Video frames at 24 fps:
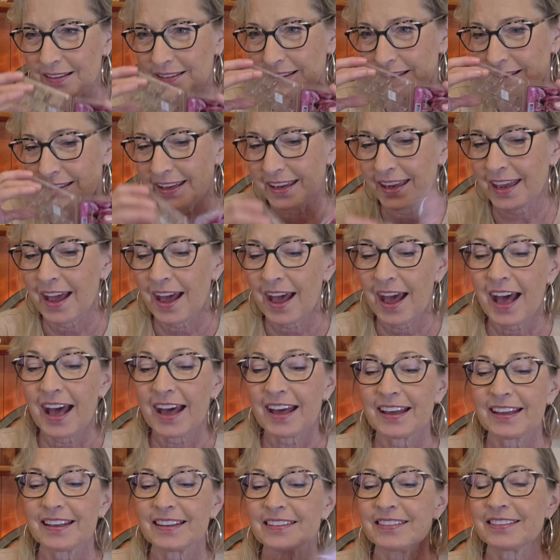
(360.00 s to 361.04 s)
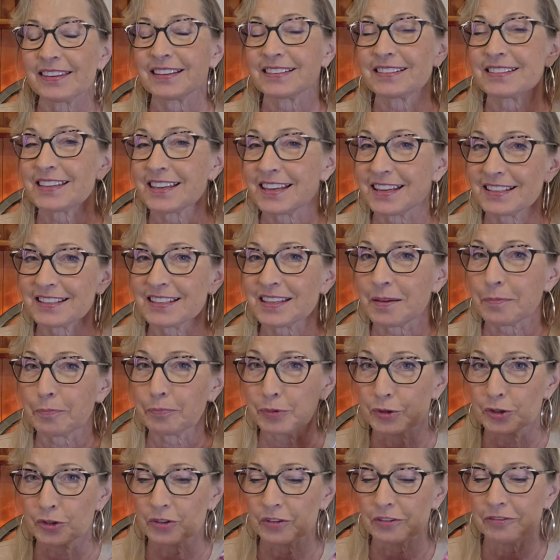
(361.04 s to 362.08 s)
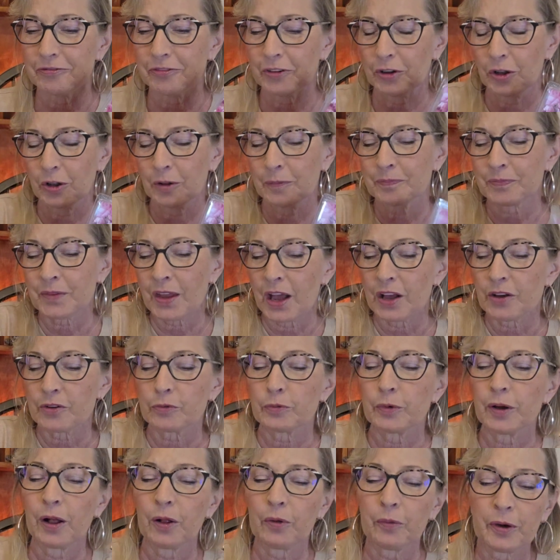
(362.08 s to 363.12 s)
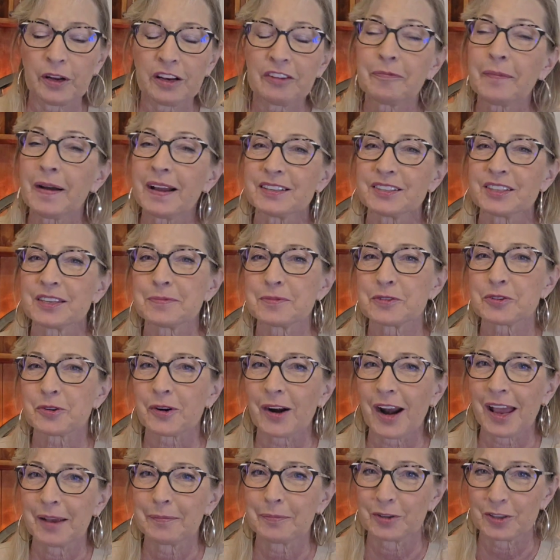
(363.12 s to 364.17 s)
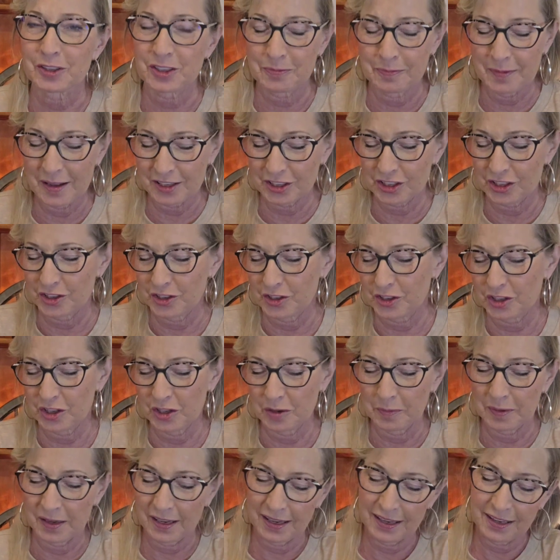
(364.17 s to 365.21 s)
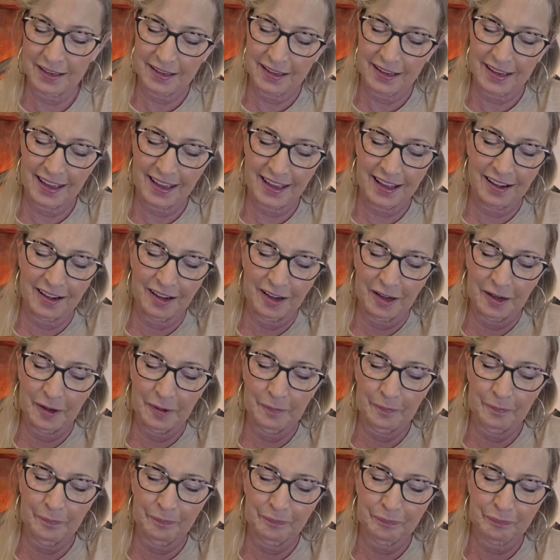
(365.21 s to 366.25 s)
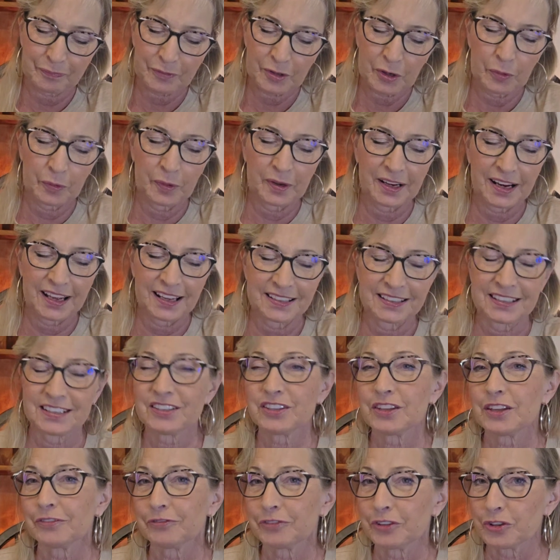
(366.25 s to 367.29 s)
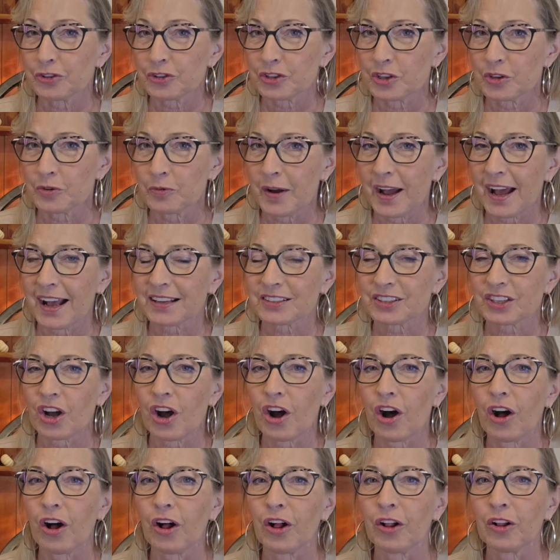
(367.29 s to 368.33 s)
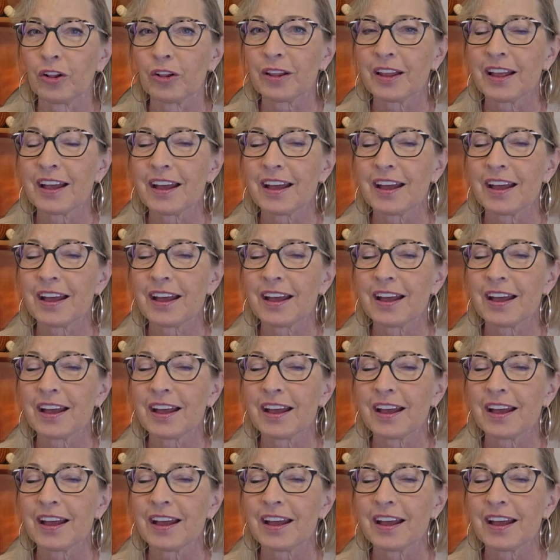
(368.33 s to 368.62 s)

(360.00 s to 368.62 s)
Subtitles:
lily. This is beautiful. Well, one of my subscribers mentioned to me when I did the Fusion Wax haul,